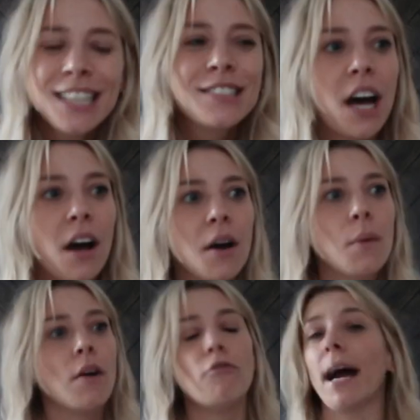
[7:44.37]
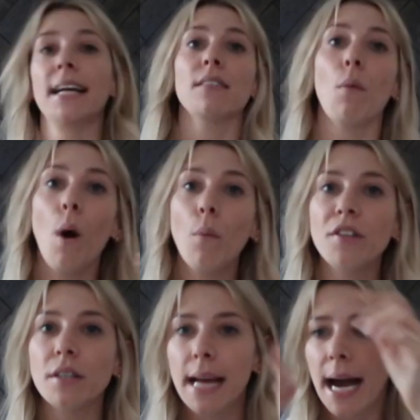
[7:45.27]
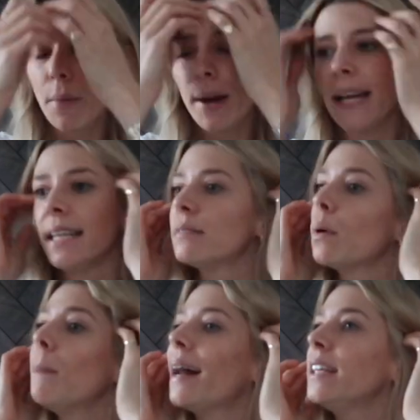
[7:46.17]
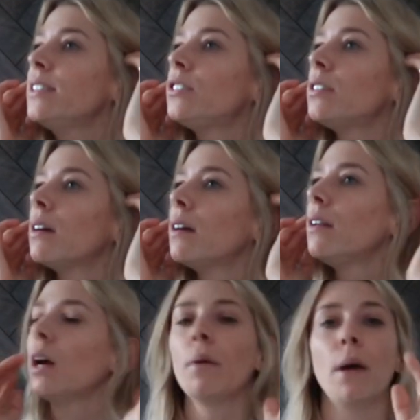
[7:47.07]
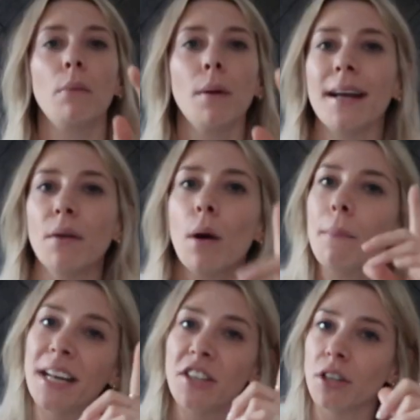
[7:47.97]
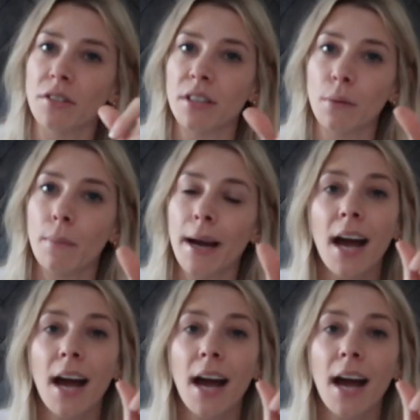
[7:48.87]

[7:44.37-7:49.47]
So right, what we'll do now is we'll manage, no we won't manage on to.